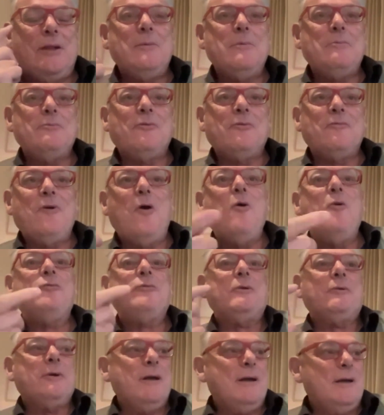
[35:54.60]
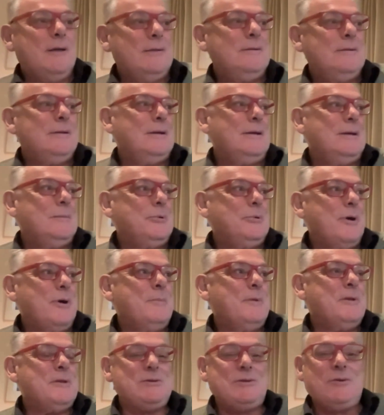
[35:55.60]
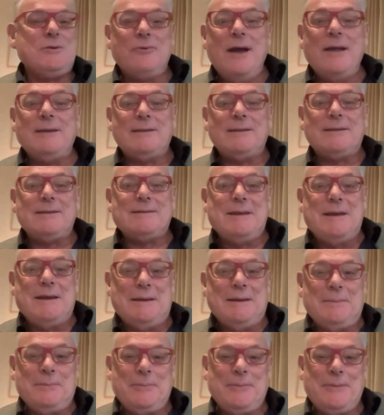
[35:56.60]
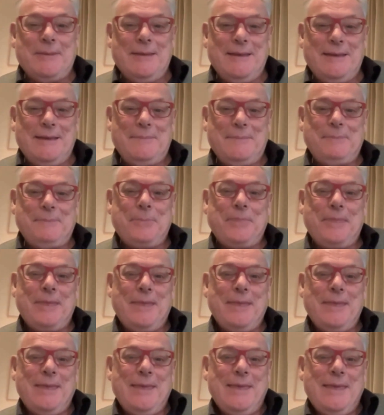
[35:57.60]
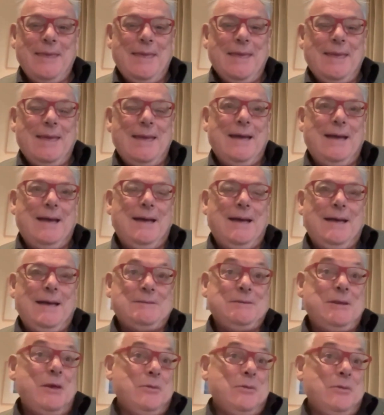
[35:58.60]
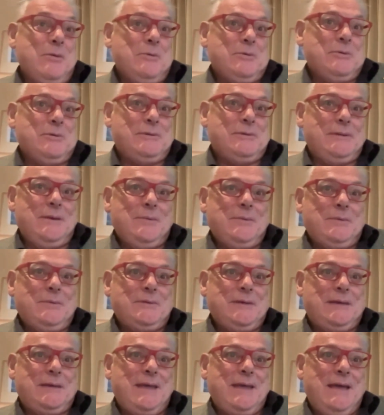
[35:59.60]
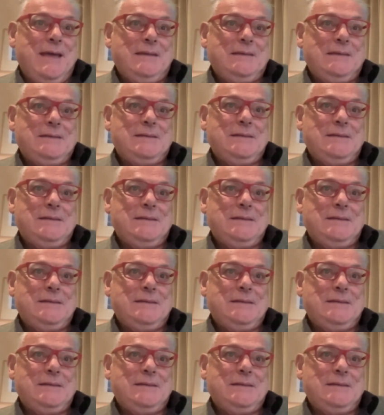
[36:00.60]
revolved around Prime Minister Rudd at the time. So there was the case